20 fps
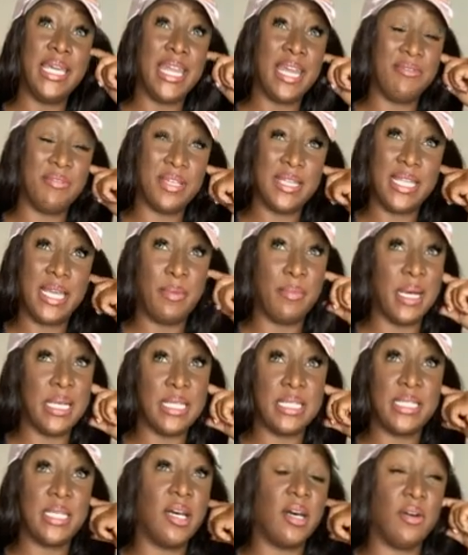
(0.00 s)
everything
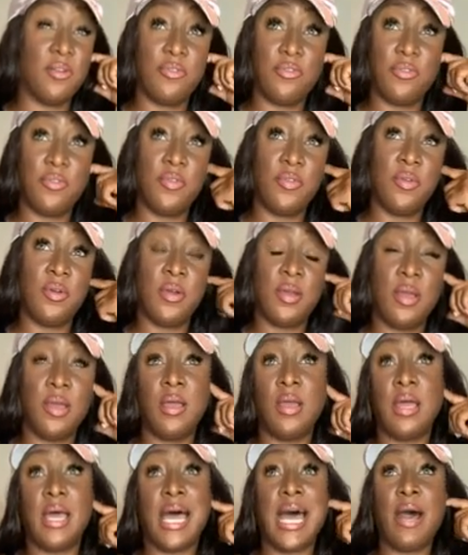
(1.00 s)
myself.
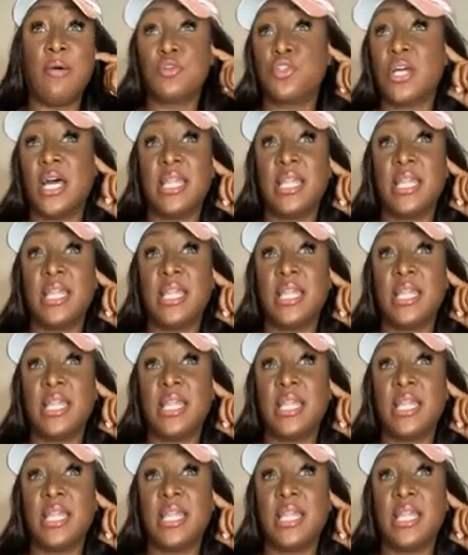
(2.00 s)
I was trying